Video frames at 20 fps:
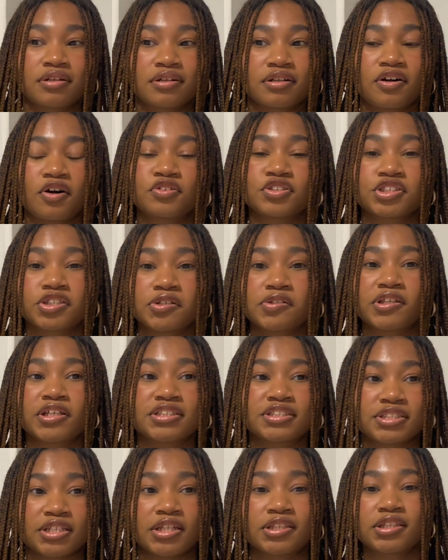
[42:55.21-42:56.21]
Also, they
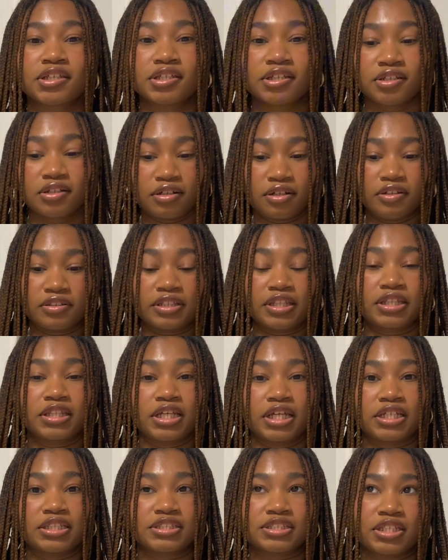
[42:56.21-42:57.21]
said that on the
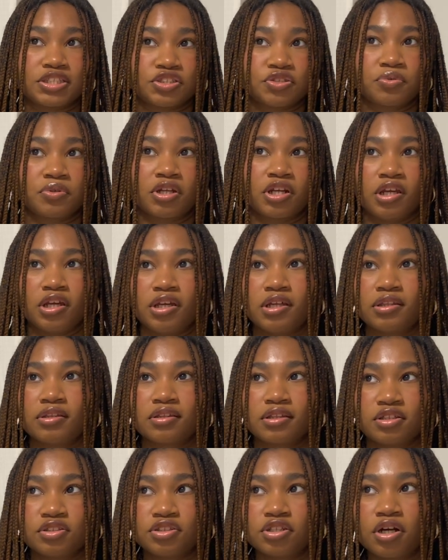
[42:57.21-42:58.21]
thing it says you can eat
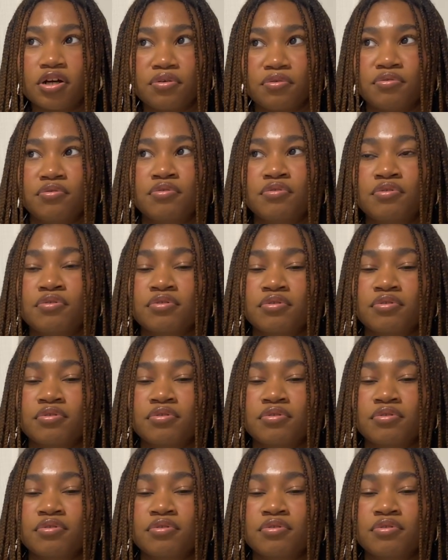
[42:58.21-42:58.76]
the dough.